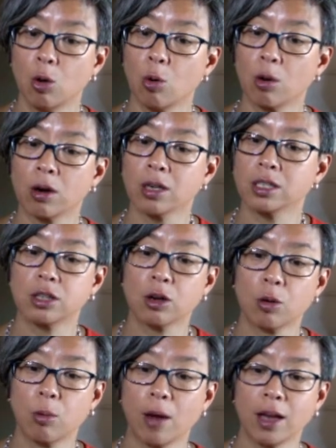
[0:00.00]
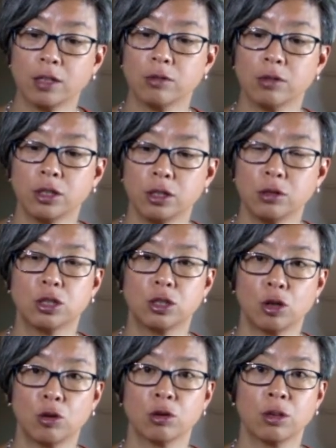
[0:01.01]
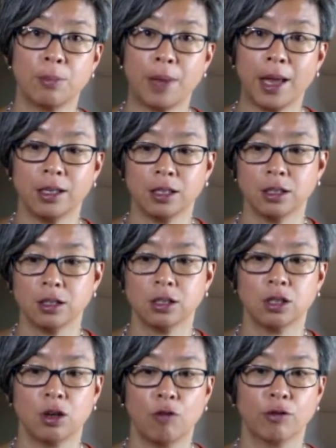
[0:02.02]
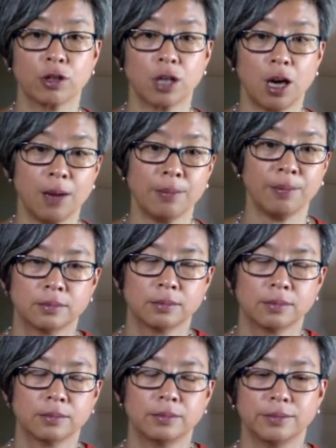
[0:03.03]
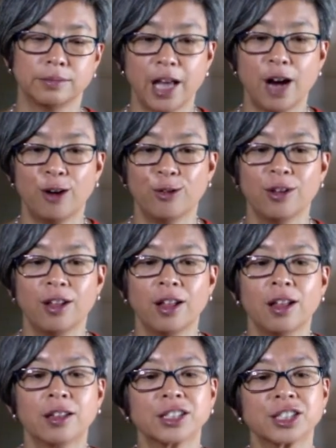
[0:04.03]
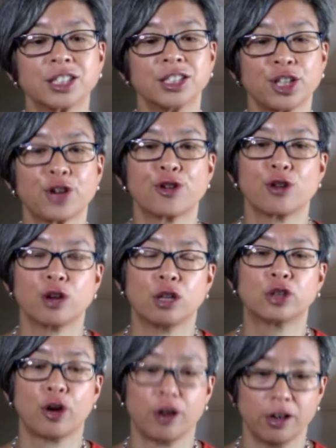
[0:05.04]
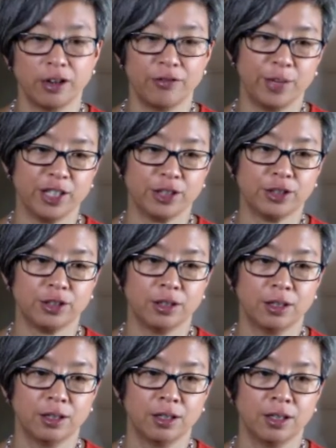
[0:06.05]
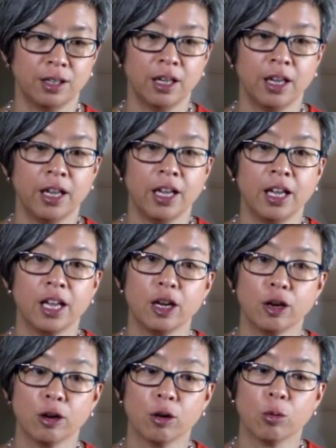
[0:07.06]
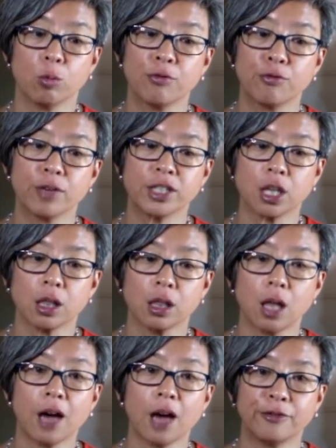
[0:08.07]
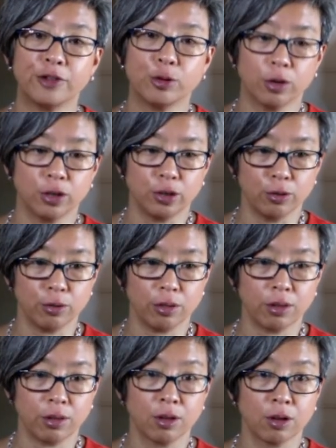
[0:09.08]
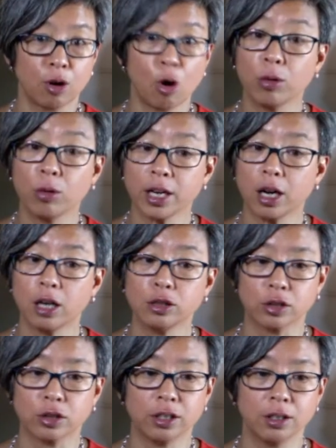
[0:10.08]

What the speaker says: Or is there a way to reduce donor dependence over time? Now, let's consider an alternative pitch. Here, we've reached a lot fewer youth, only 100.